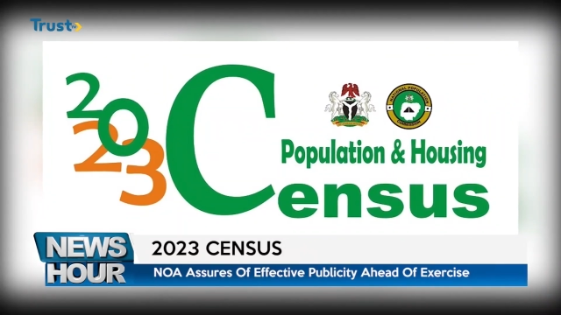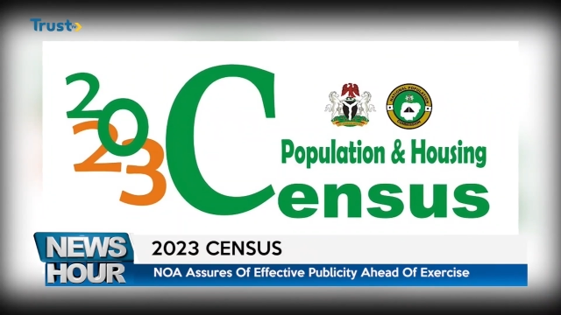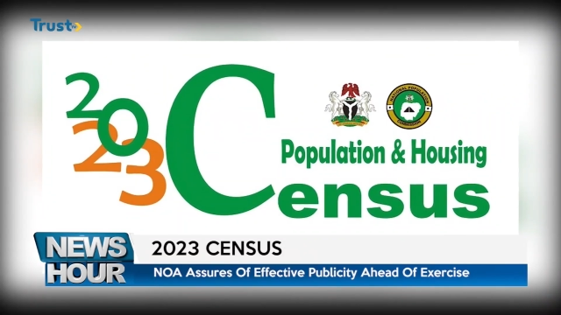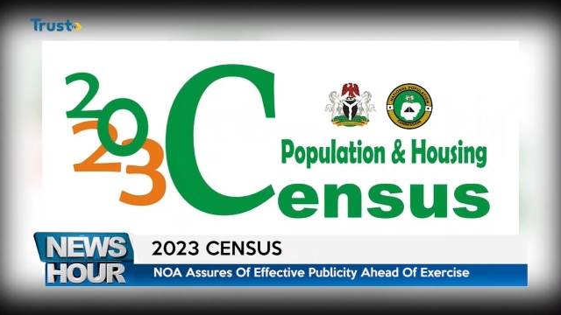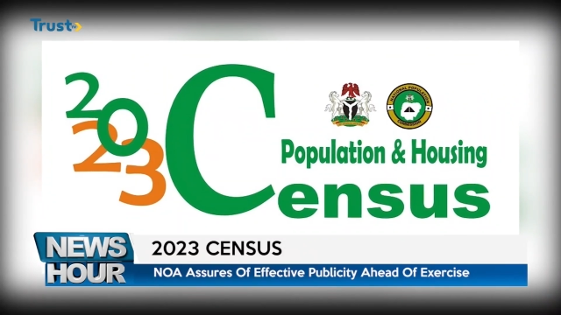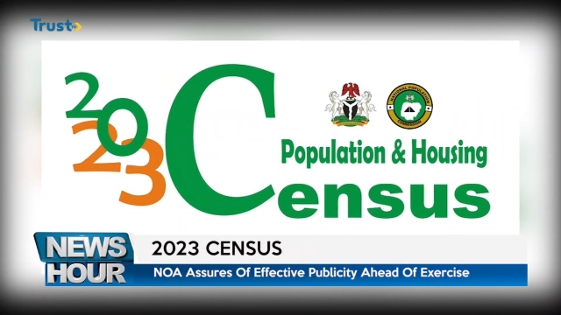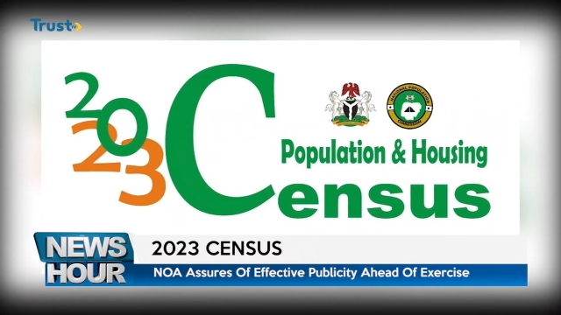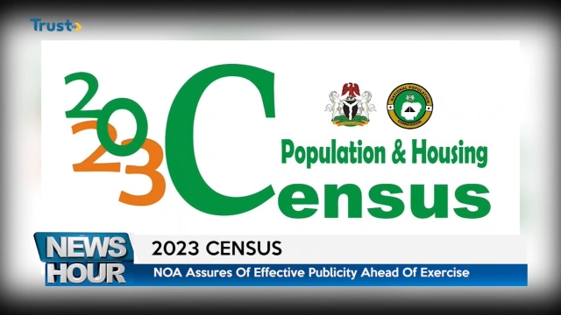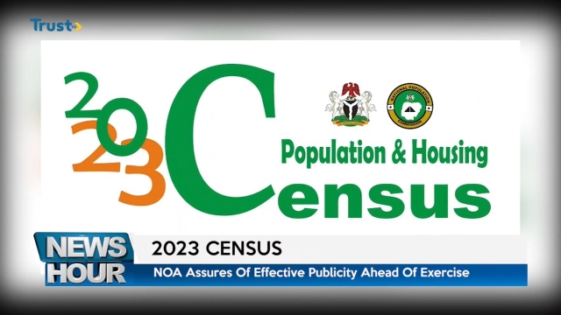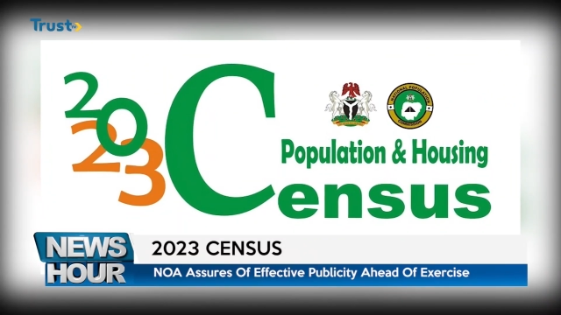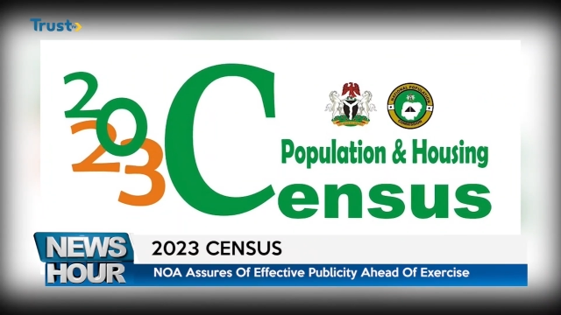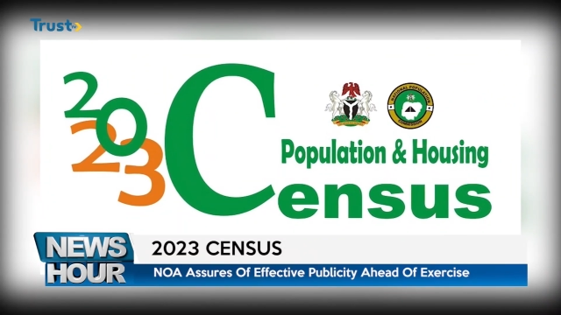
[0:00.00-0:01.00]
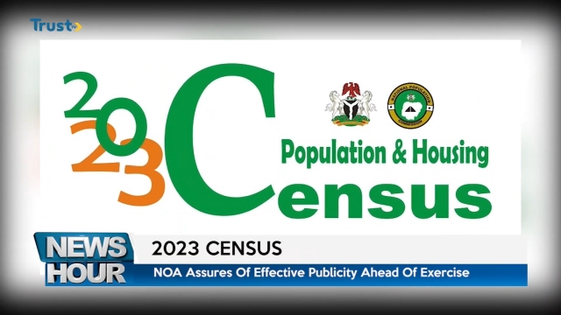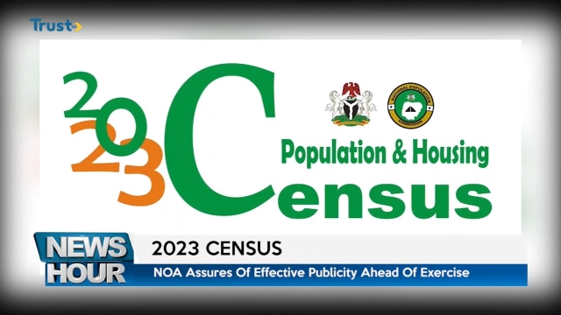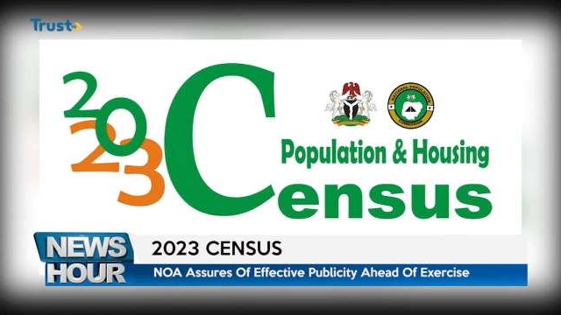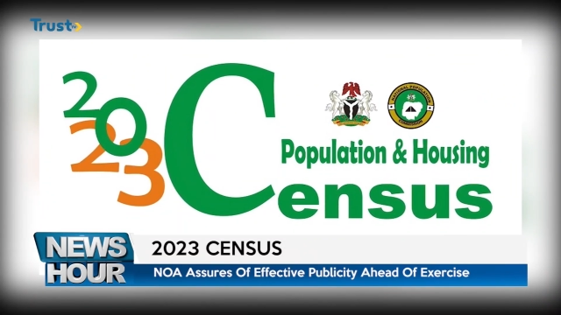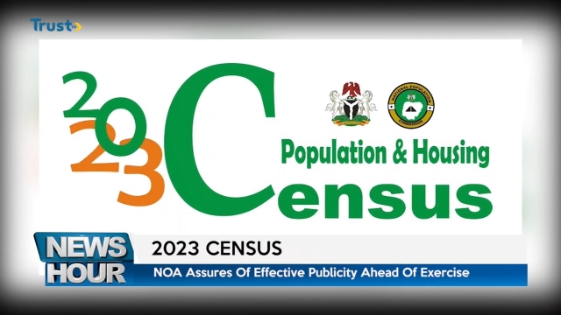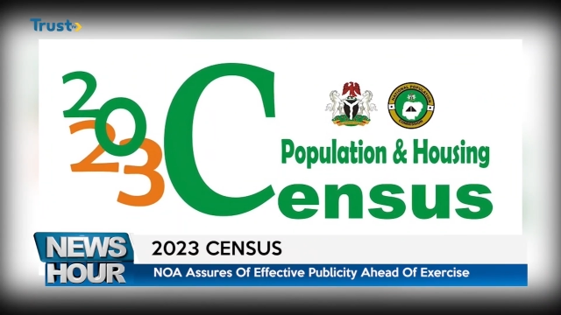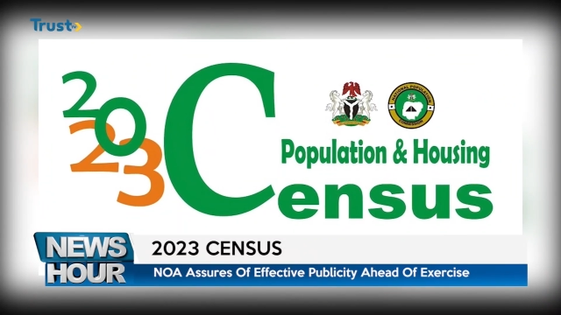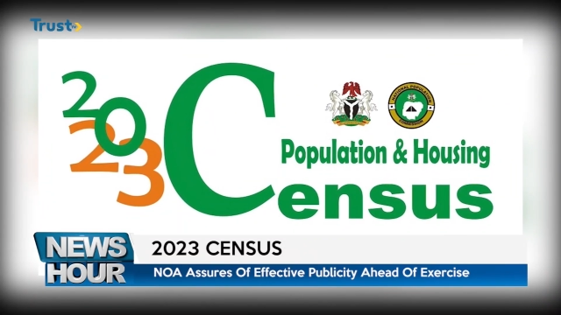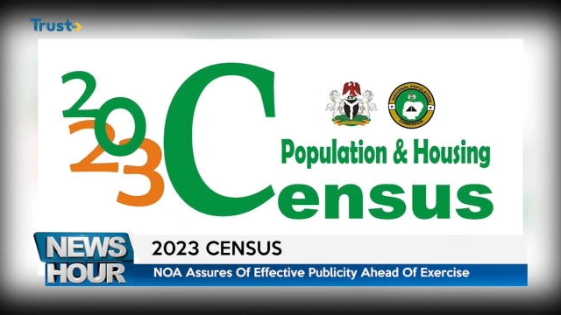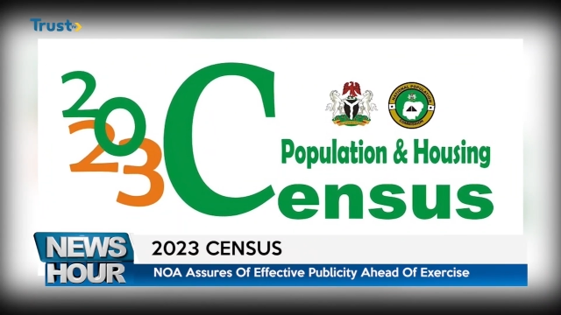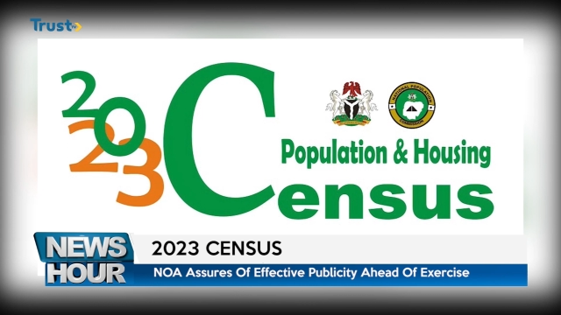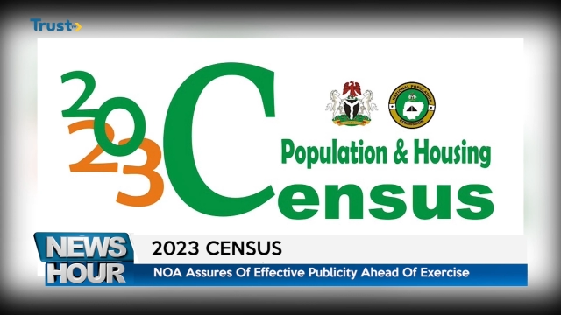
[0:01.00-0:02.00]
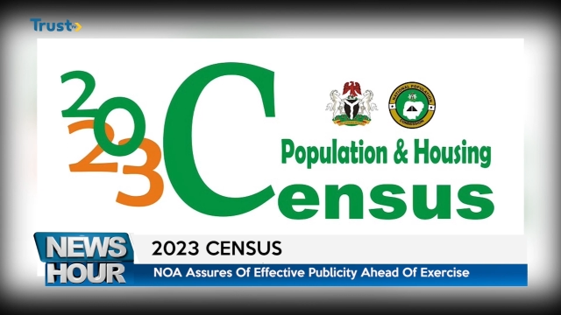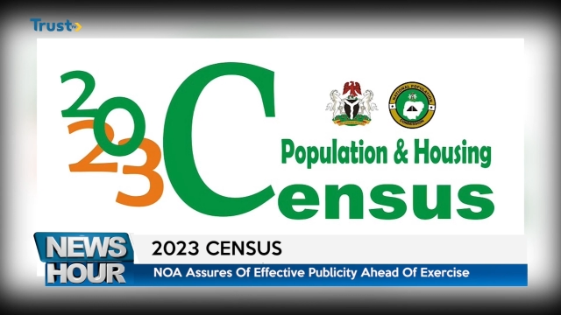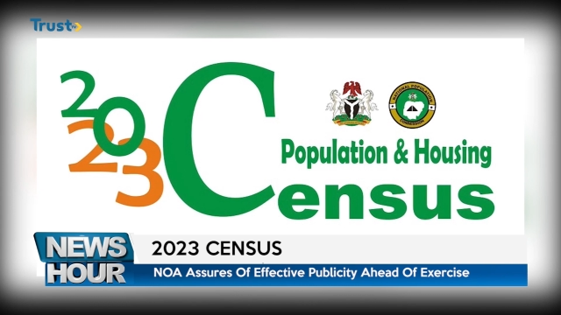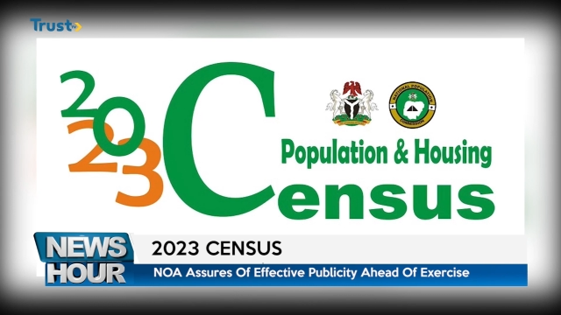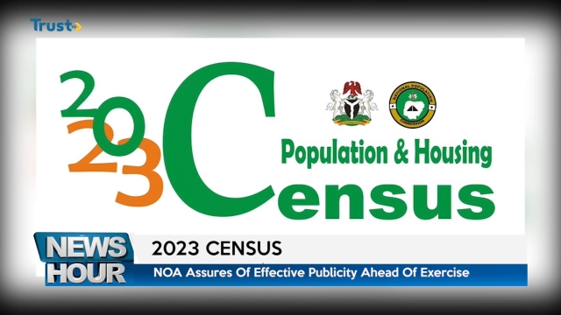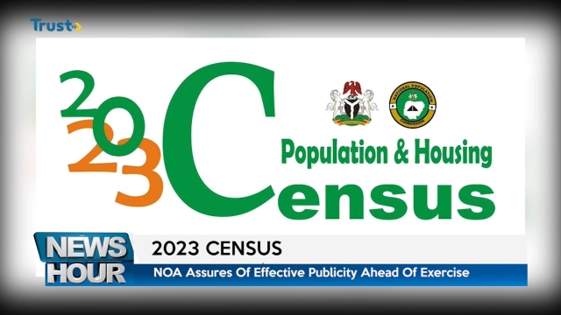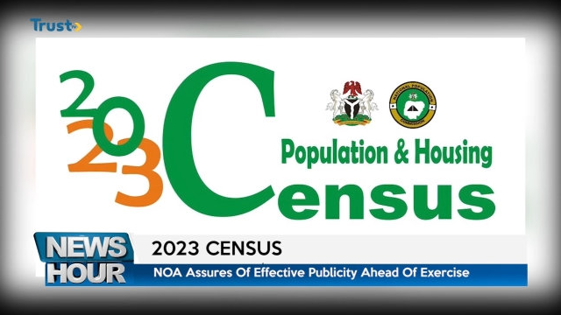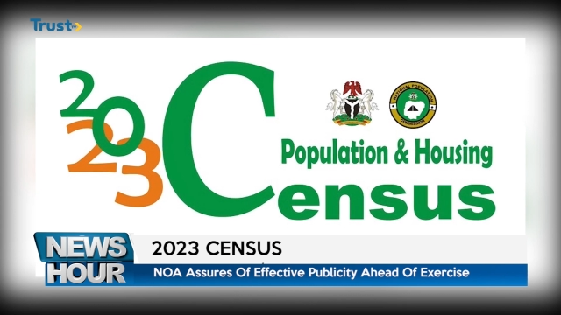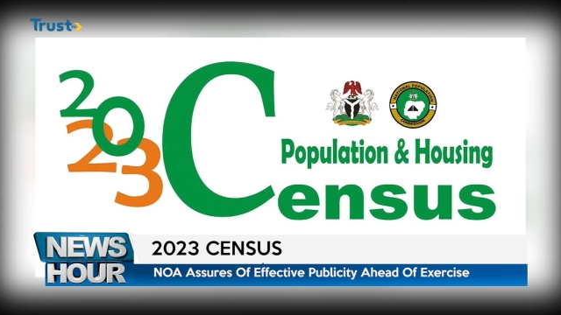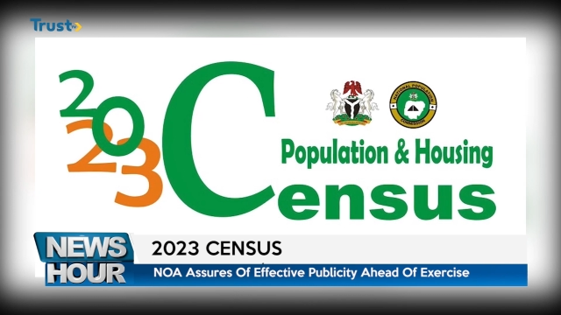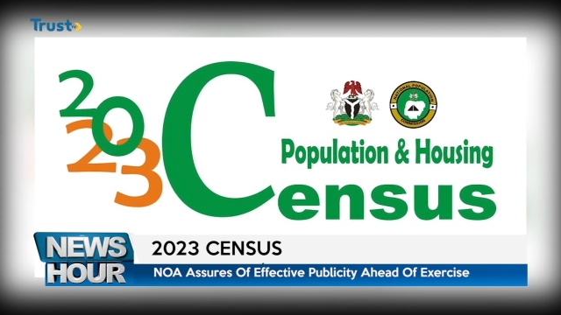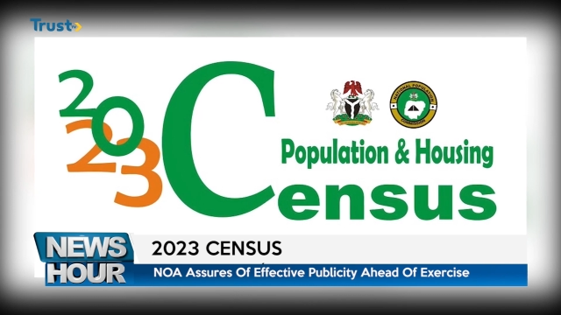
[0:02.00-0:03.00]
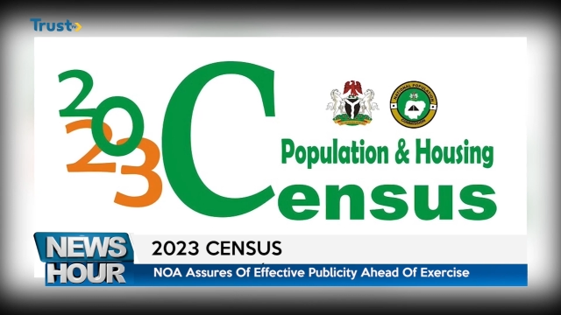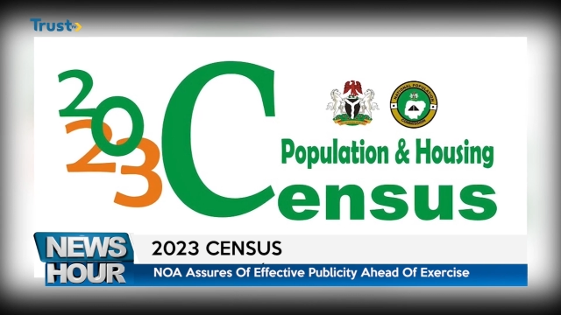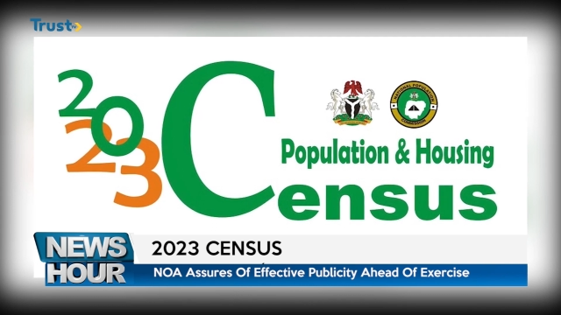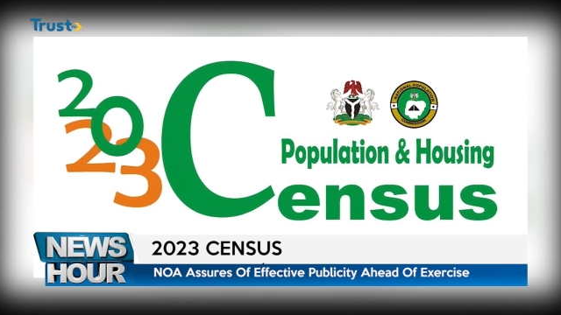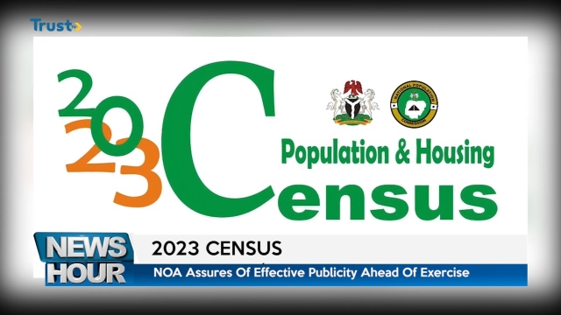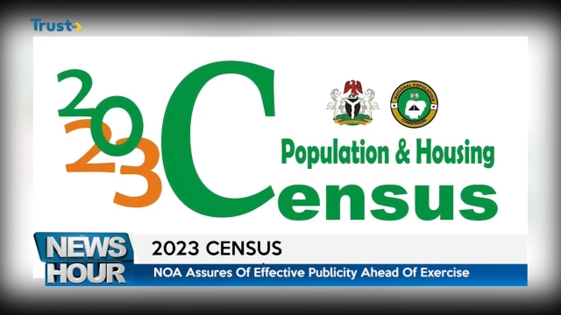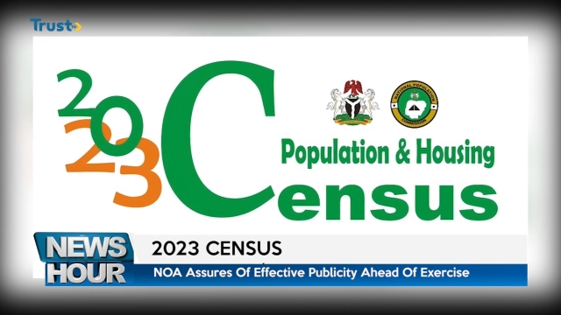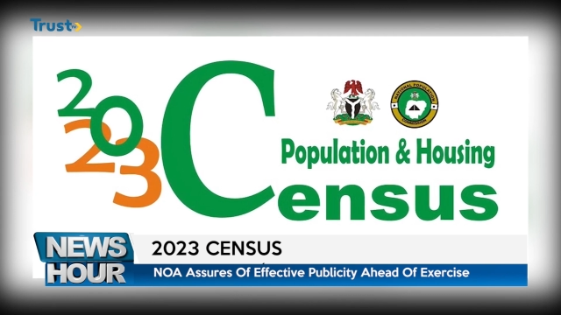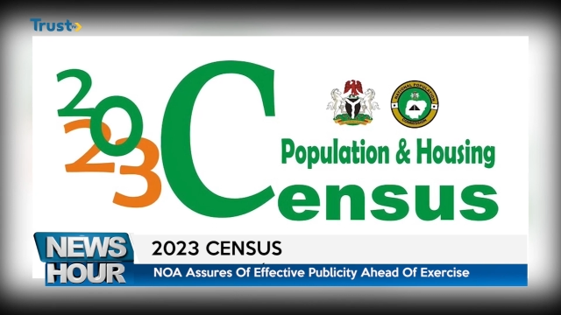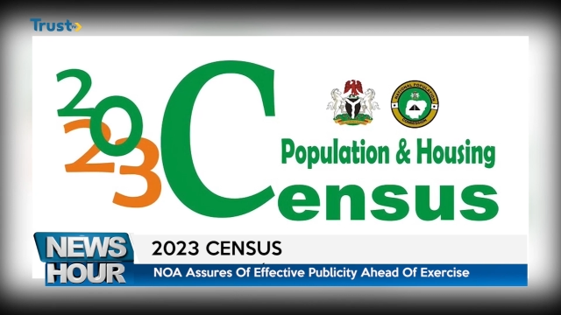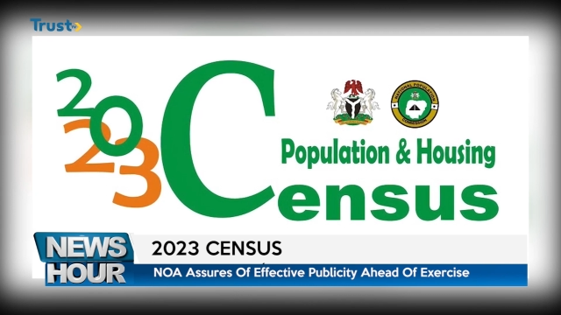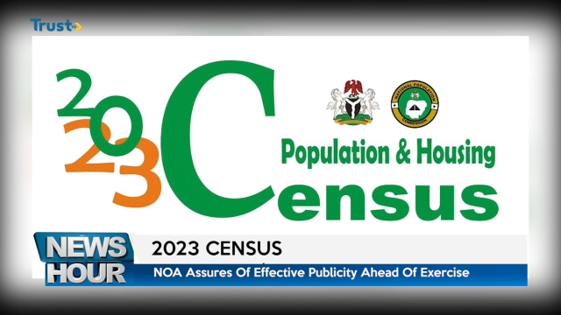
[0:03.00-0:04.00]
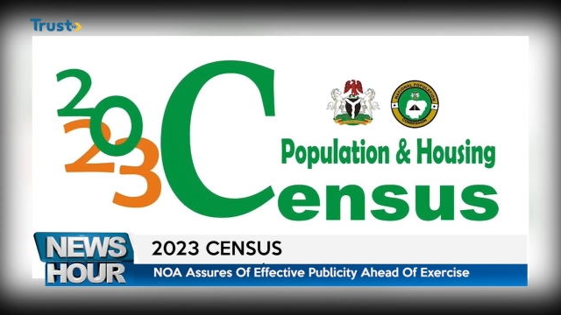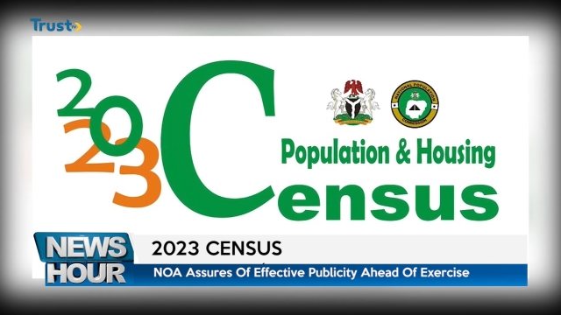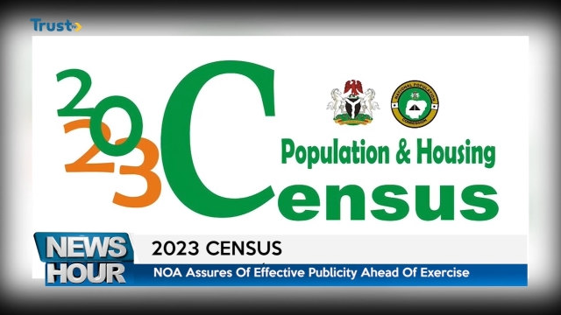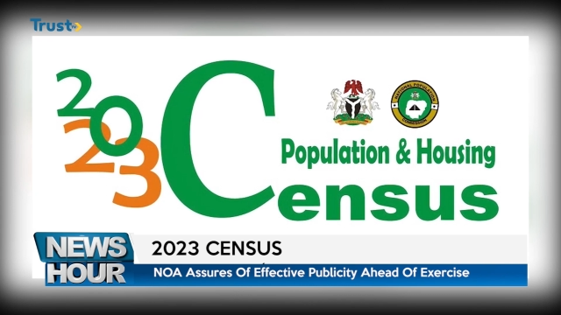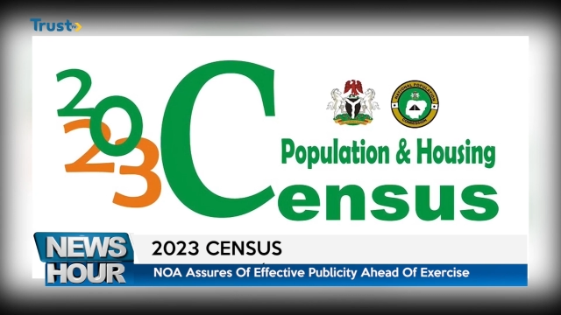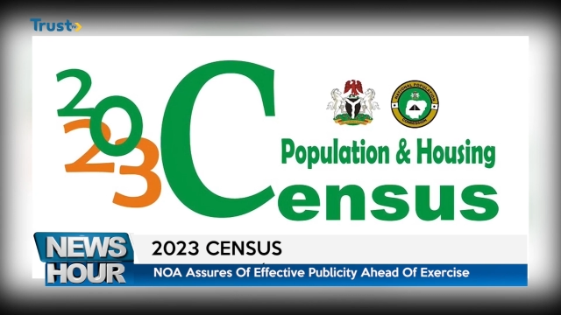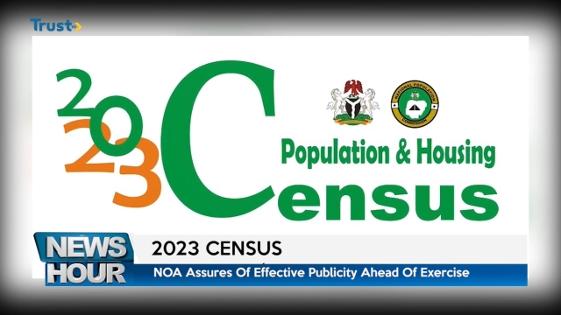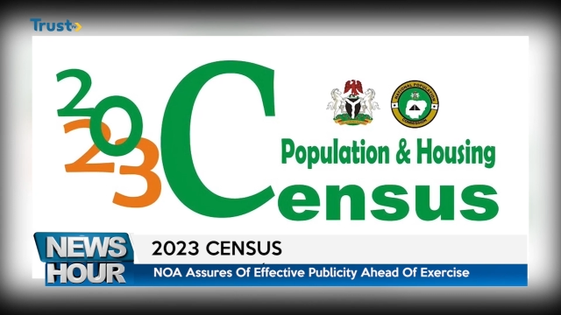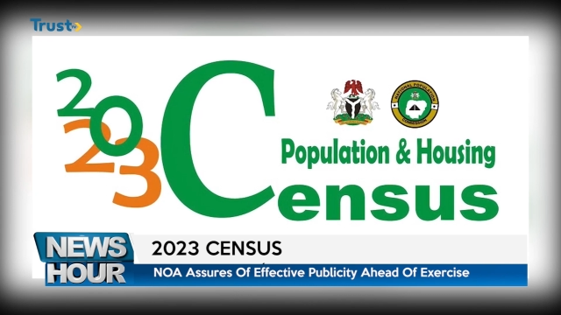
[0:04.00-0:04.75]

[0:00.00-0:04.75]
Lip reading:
Nobody's mouth can be seen.